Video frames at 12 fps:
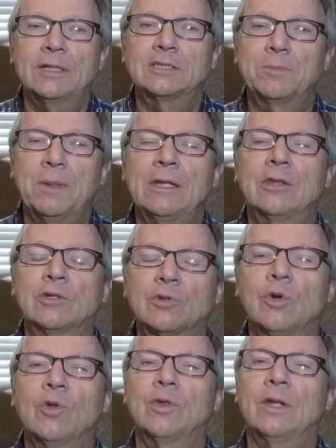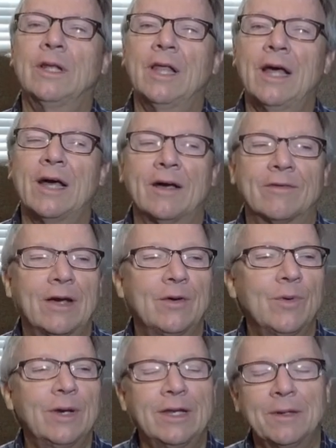but speak the truth in love.
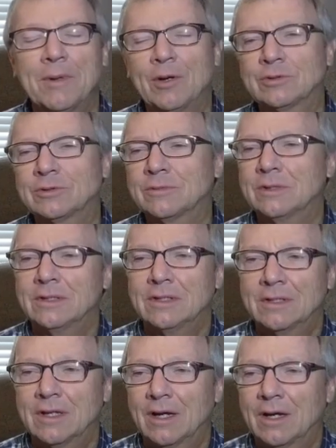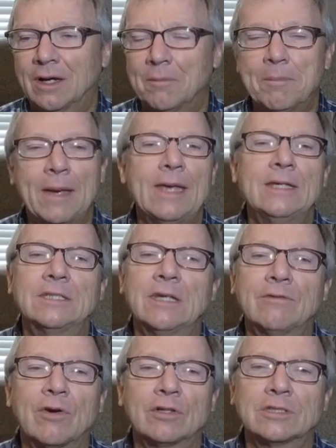One of the most
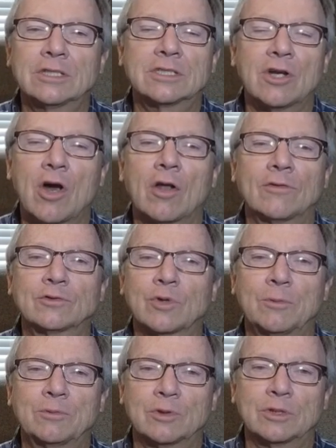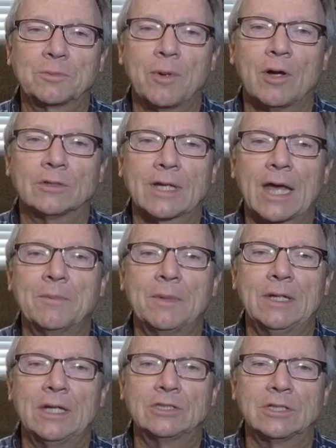amazing verses in all of Scripture is Paul's
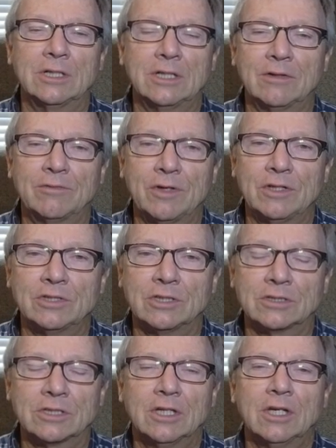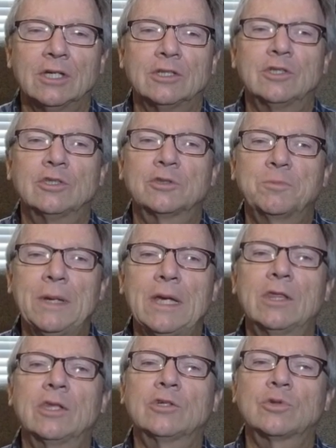admonition in Ephesians to
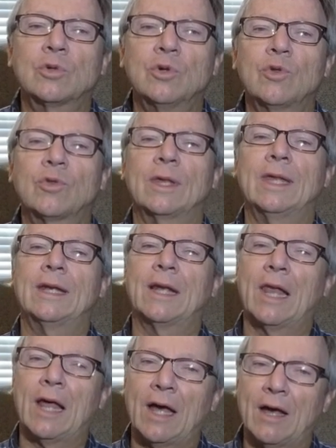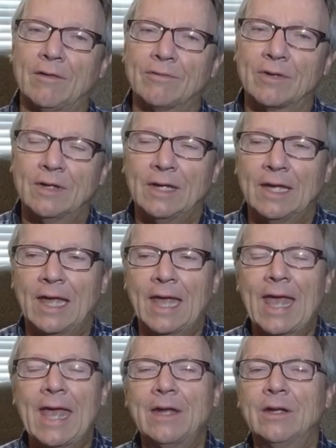speak the truth in love.
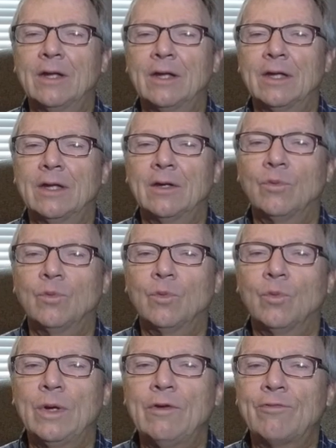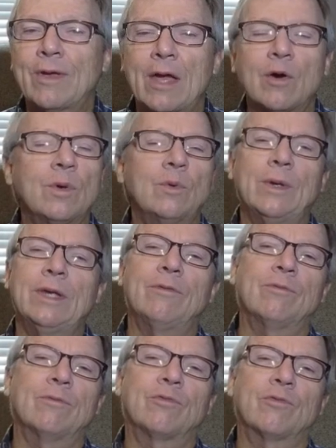And we fail when
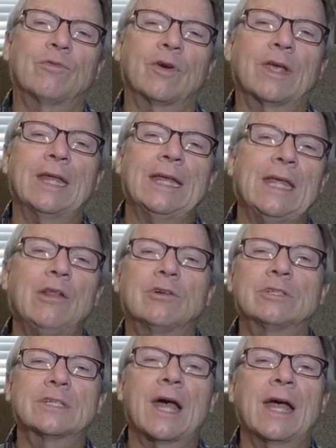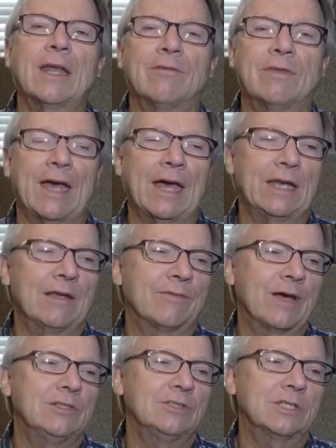we forget either side of that.
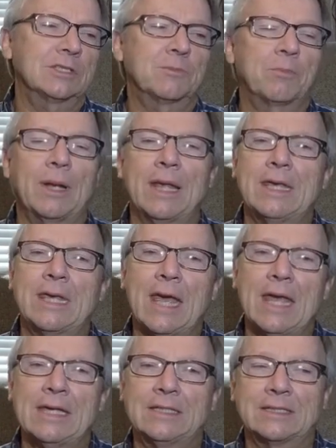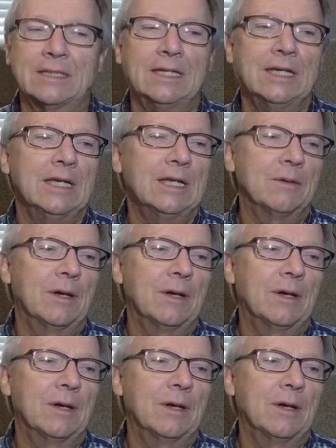If I just placate,